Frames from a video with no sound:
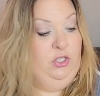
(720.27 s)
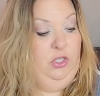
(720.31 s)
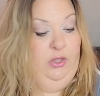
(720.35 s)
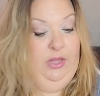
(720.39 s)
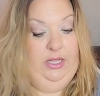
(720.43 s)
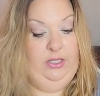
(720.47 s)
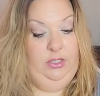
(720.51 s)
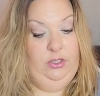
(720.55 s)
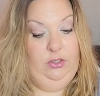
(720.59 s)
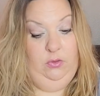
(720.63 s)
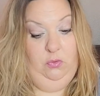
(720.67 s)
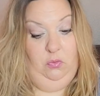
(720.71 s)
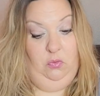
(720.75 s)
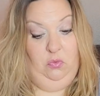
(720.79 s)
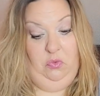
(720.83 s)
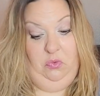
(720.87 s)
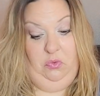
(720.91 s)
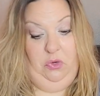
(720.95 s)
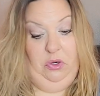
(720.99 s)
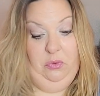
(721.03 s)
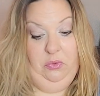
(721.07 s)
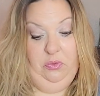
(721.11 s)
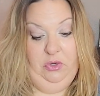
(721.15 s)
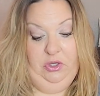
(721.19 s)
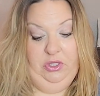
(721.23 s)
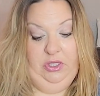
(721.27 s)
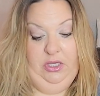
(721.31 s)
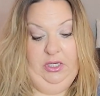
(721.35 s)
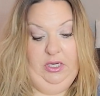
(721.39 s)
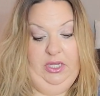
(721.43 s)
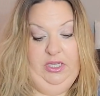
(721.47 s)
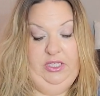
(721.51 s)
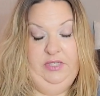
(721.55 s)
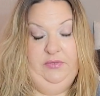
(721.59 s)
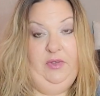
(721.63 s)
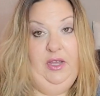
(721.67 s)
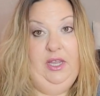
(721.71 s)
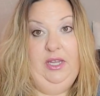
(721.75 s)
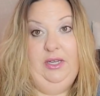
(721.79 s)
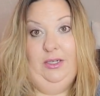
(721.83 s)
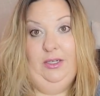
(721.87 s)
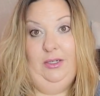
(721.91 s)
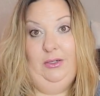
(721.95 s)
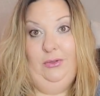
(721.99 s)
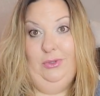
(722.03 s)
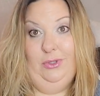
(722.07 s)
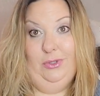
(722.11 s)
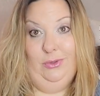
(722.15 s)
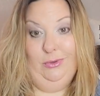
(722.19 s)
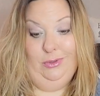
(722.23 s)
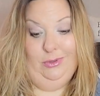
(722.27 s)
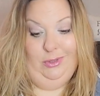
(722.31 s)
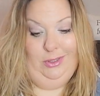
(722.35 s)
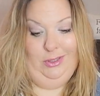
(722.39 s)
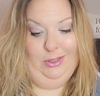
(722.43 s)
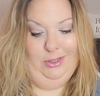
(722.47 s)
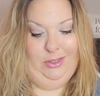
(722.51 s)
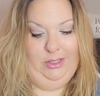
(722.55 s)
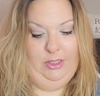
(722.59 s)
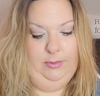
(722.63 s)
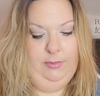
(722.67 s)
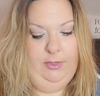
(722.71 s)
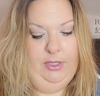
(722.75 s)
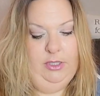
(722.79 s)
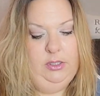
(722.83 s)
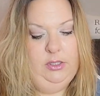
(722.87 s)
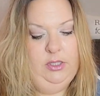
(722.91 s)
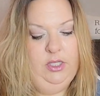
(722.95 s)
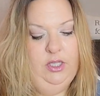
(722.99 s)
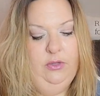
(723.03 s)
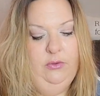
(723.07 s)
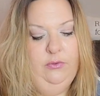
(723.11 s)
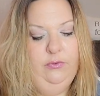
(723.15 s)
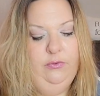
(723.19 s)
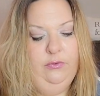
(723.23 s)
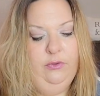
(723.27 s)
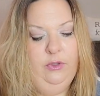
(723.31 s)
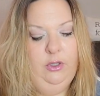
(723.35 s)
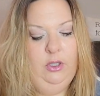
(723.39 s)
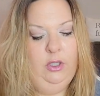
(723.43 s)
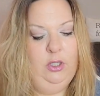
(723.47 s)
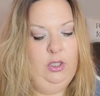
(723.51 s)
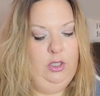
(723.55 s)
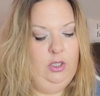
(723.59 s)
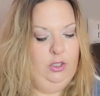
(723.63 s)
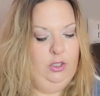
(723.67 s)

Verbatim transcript: So that's a really nice find, and it was really inexpensive.